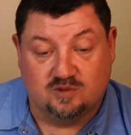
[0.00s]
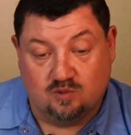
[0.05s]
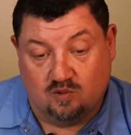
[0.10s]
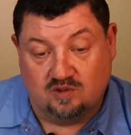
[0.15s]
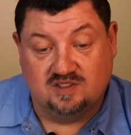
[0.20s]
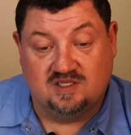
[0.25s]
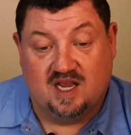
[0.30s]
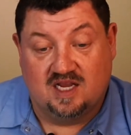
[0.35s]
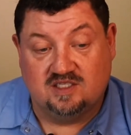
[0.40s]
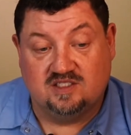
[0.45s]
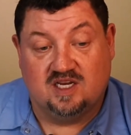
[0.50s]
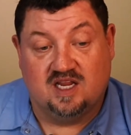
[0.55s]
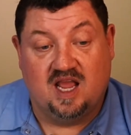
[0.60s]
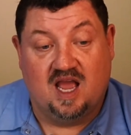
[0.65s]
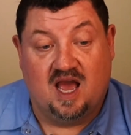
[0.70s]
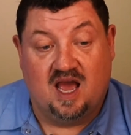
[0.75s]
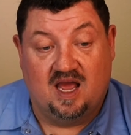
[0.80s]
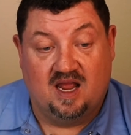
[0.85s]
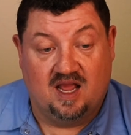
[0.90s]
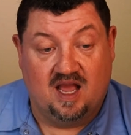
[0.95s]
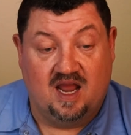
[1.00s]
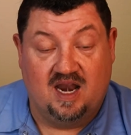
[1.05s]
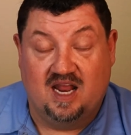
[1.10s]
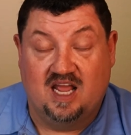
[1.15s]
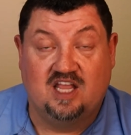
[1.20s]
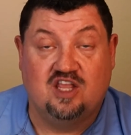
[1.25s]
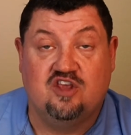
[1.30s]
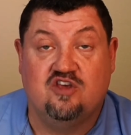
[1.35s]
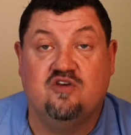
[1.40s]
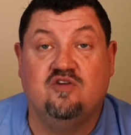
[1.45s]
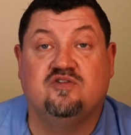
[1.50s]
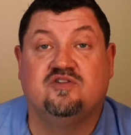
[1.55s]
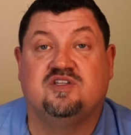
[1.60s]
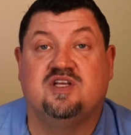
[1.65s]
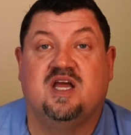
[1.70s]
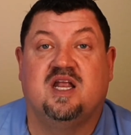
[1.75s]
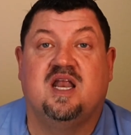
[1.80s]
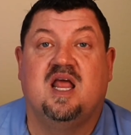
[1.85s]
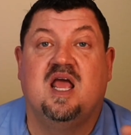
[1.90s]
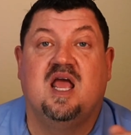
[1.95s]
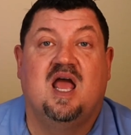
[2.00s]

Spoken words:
Once I actually got it and used it,